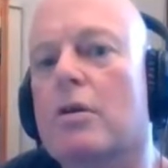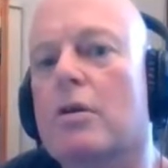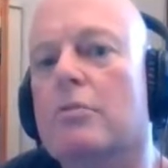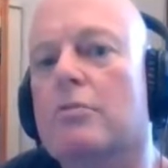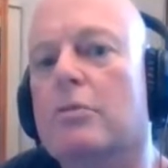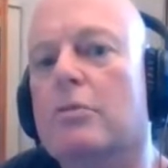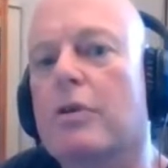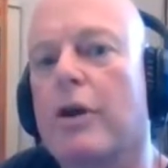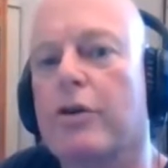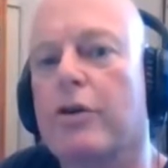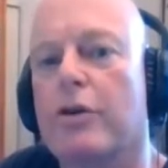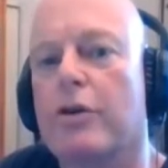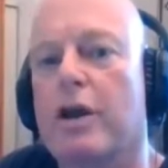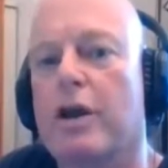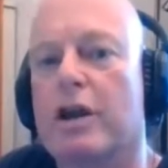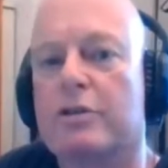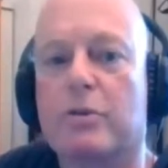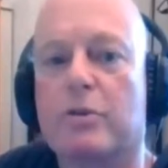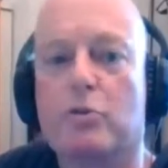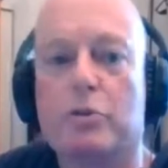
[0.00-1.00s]
knowing her
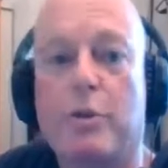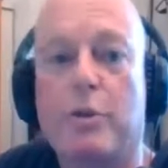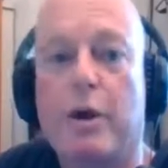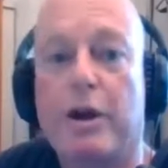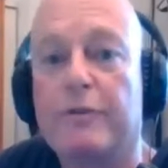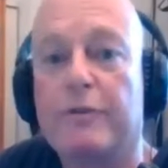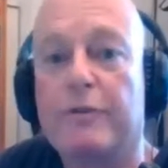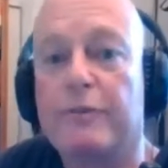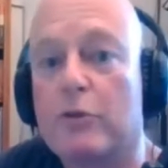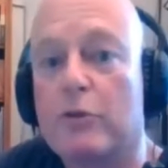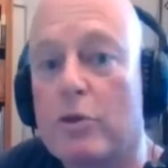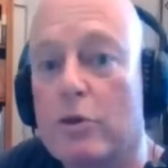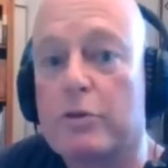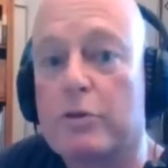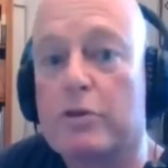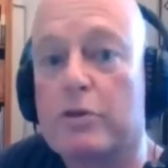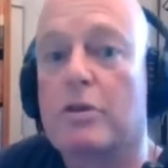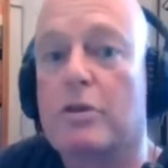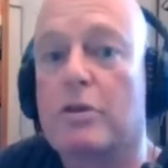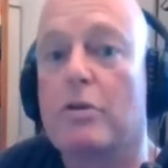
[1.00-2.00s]
husband was waiting for her,
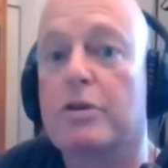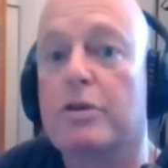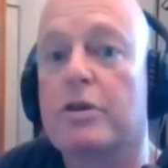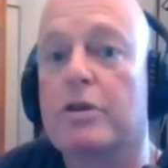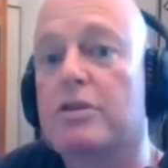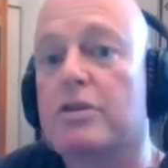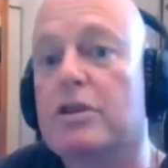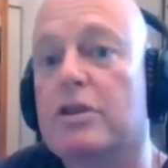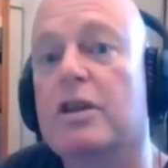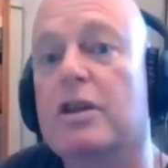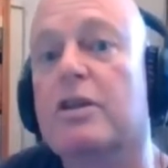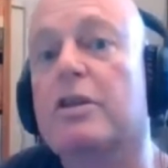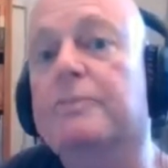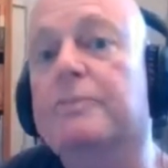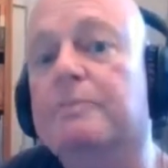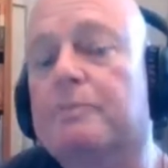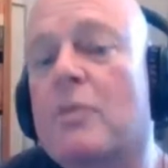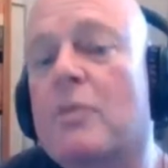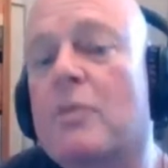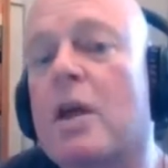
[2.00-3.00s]
was holding her together.
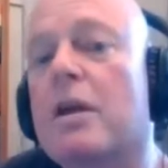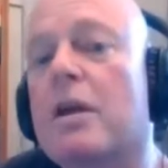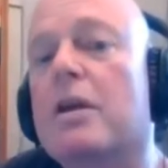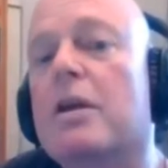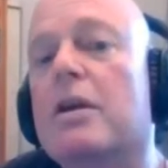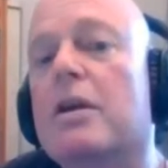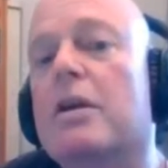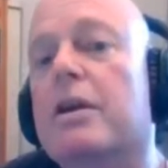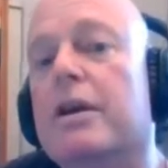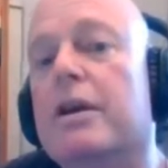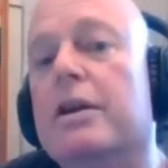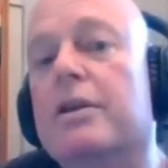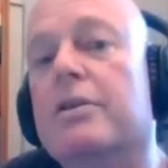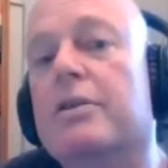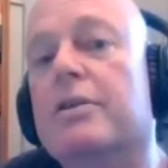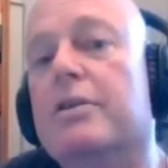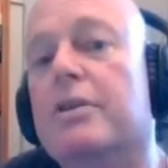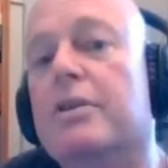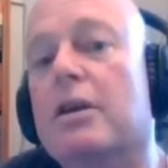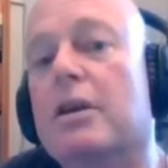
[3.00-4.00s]

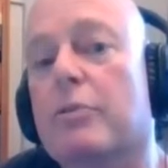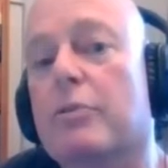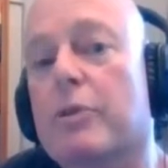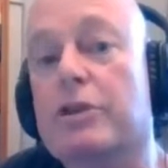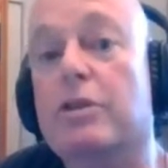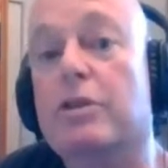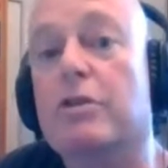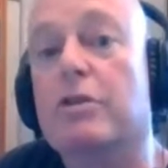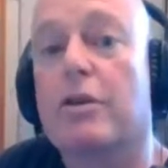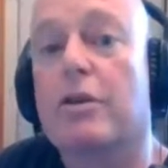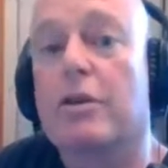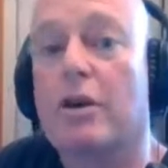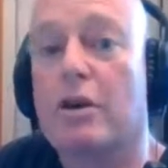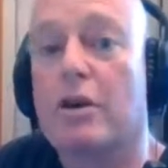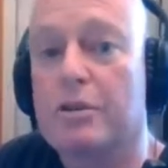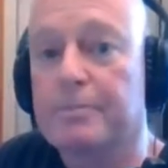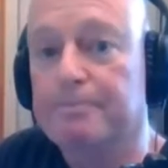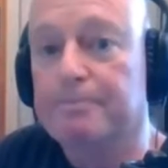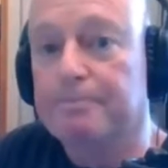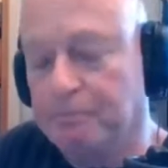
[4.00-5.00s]
And when she got
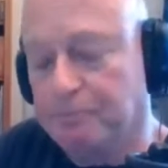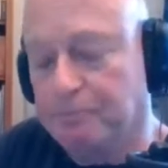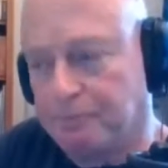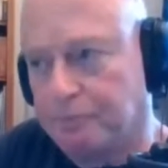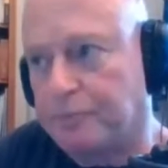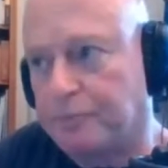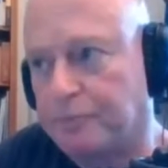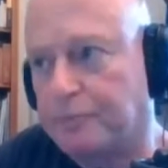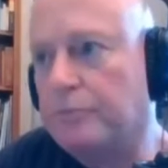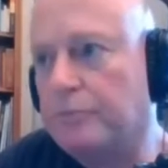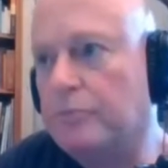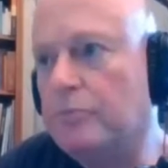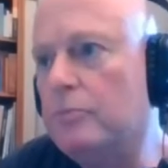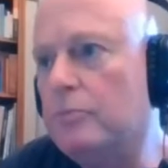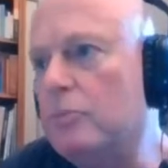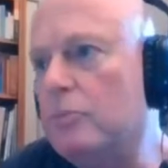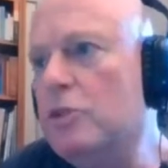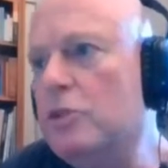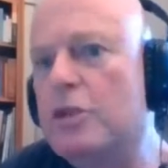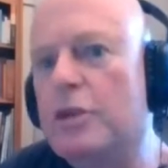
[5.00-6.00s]
home,
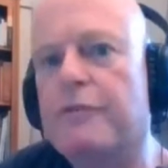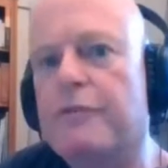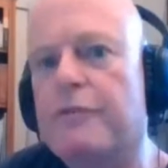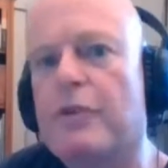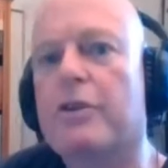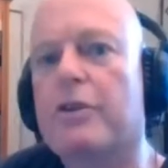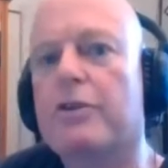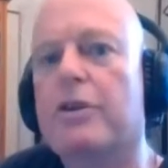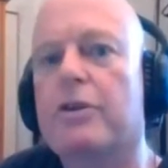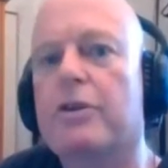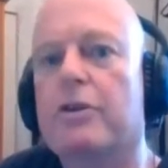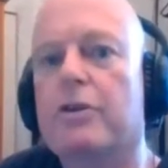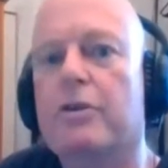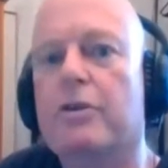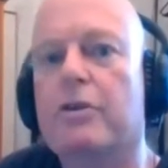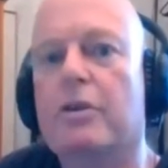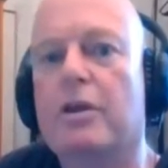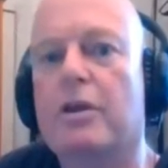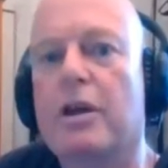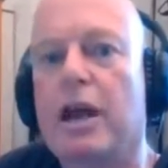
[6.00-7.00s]
she found that
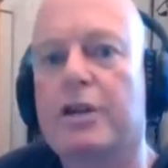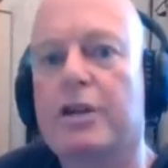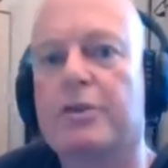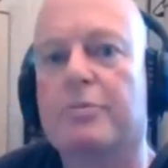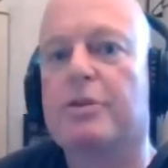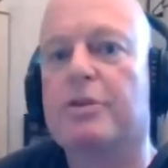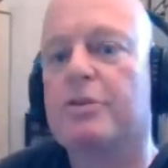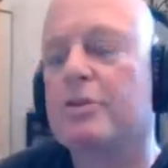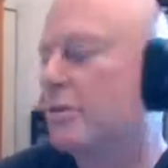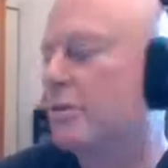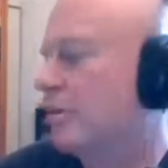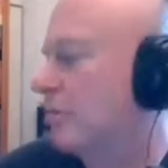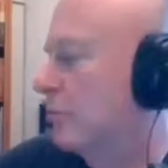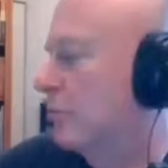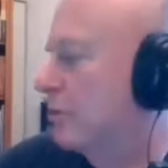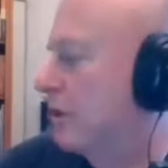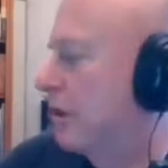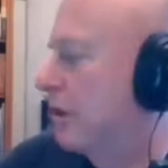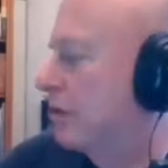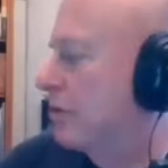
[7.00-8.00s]
her husband
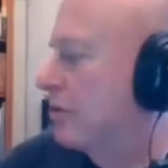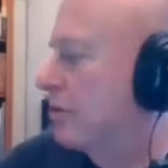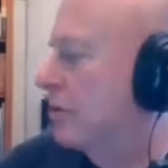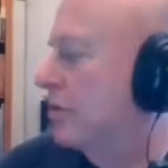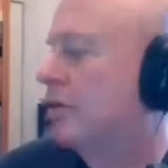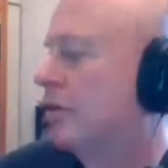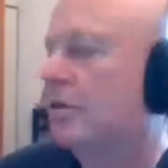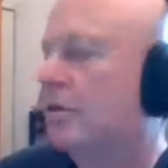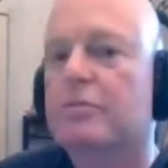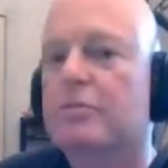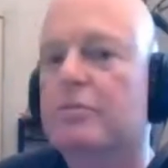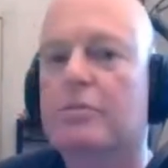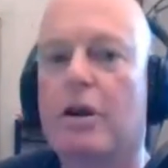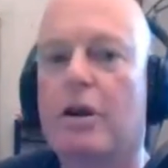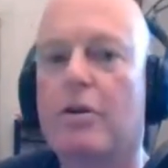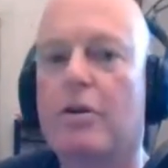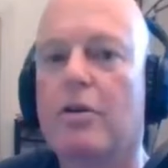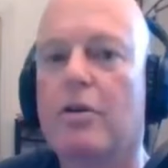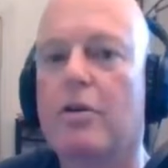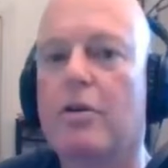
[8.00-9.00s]
was actually
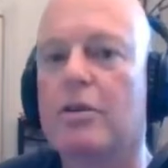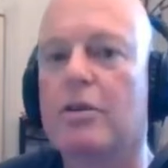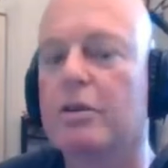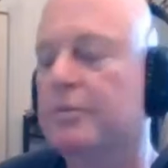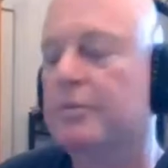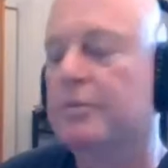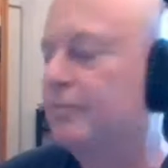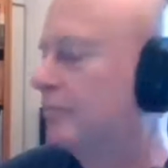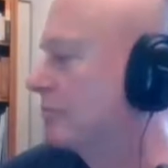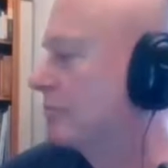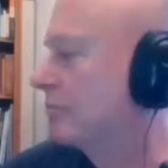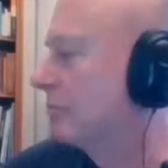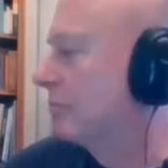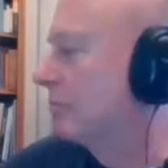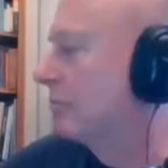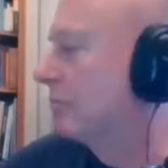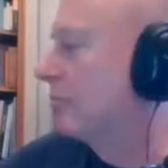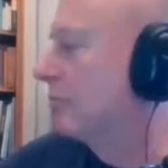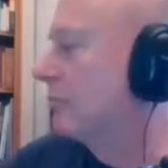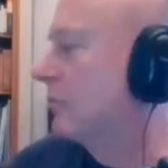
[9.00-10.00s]
no longer
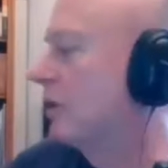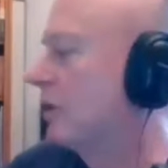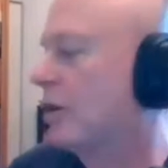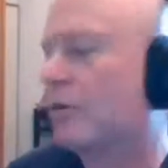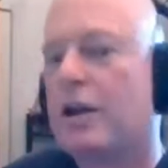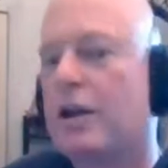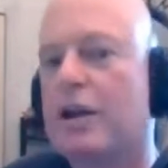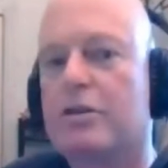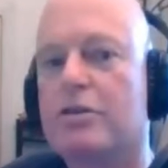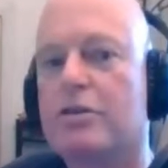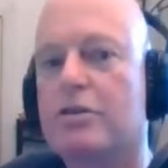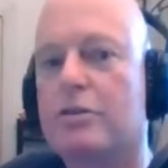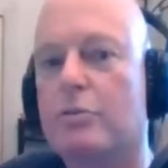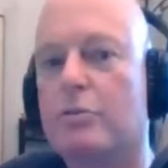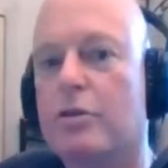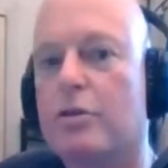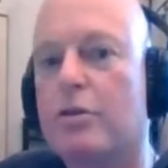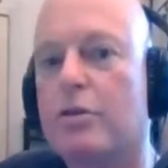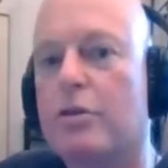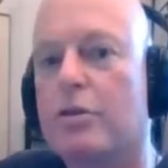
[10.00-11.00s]
in a relationship
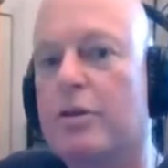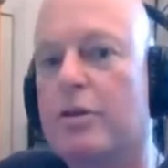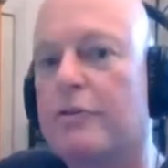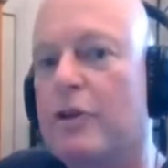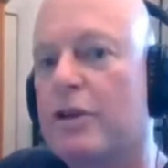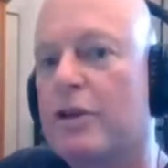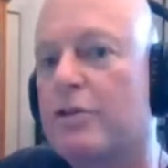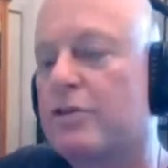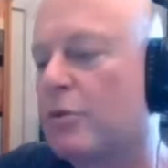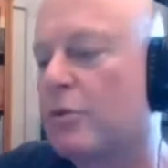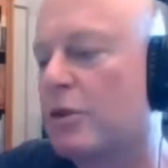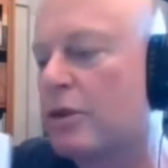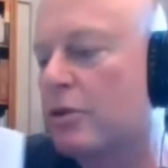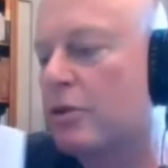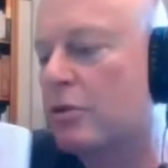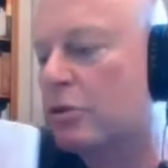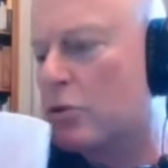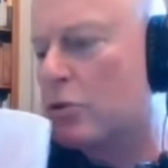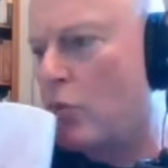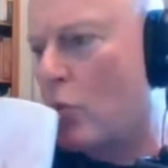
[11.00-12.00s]
with her, he'd found someone
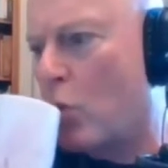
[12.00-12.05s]
else.